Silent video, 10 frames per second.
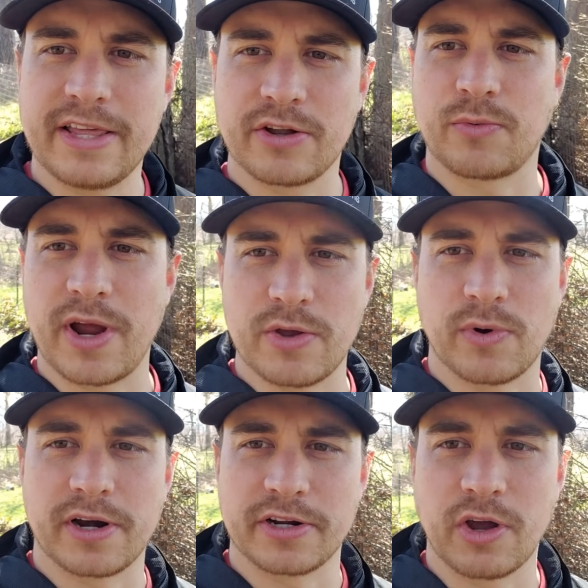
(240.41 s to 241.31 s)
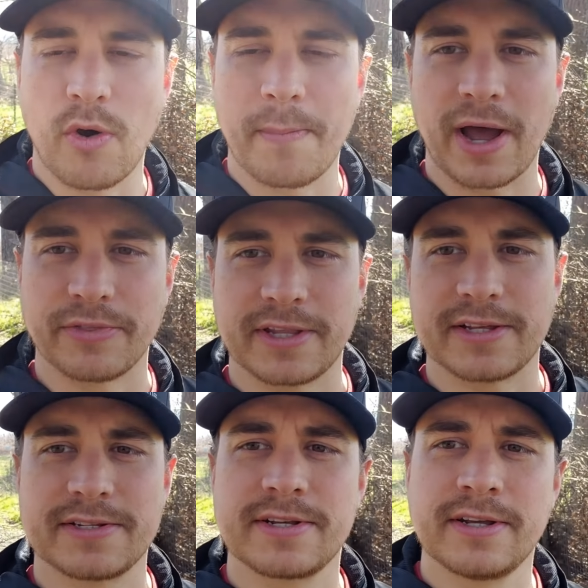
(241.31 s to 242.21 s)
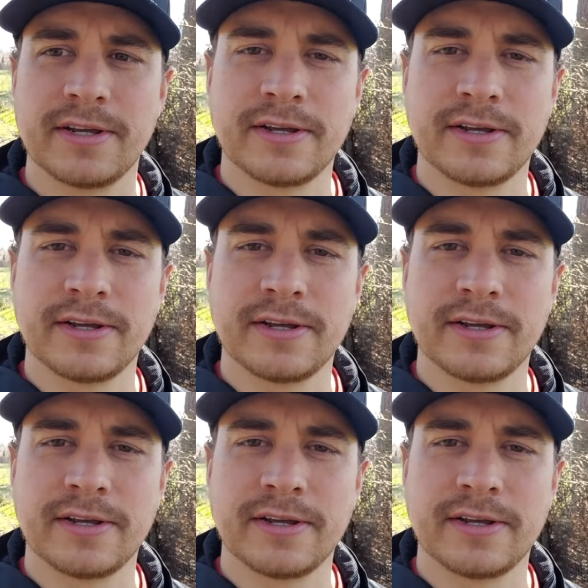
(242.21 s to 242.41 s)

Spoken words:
either way you wanted to go about this.